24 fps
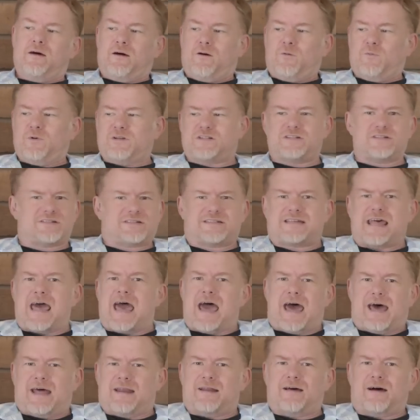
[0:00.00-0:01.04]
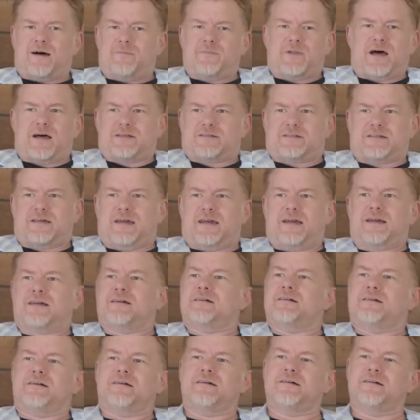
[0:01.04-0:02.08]
Which is sad. I'm not
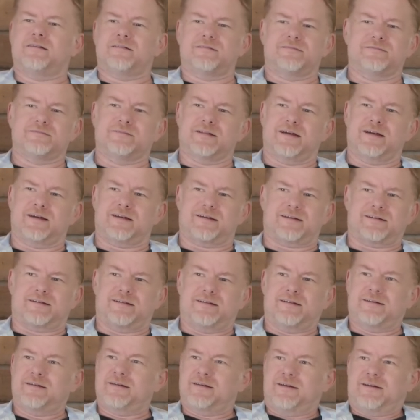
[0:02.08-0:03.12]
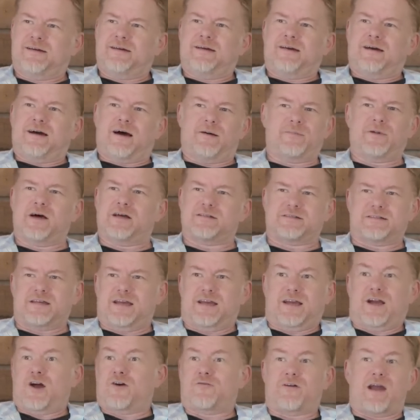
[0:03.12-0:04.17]
saying
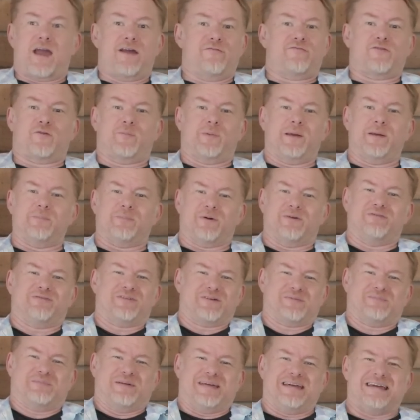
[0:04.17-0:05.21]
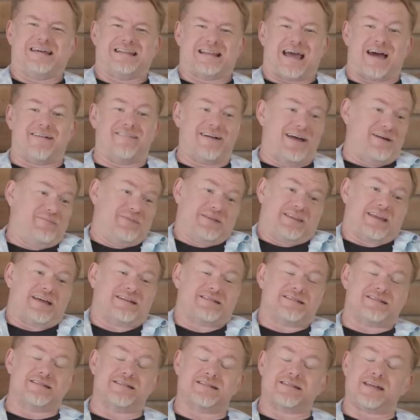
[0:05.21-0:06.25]
hooray for people for being that way, but
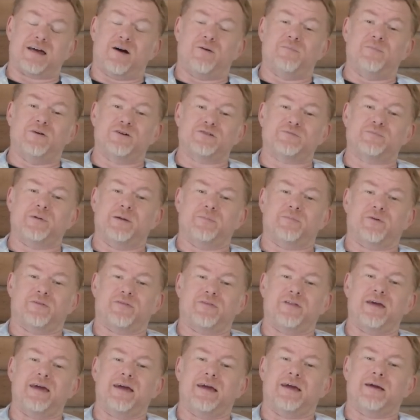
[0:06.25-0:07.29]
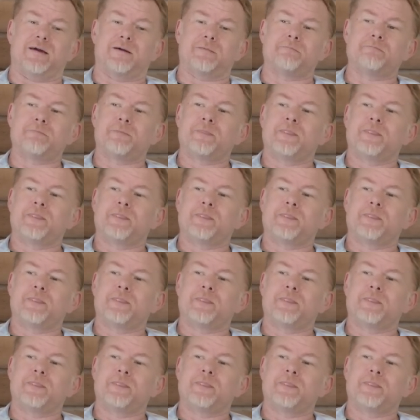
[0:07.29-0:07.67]
that's just how most people think.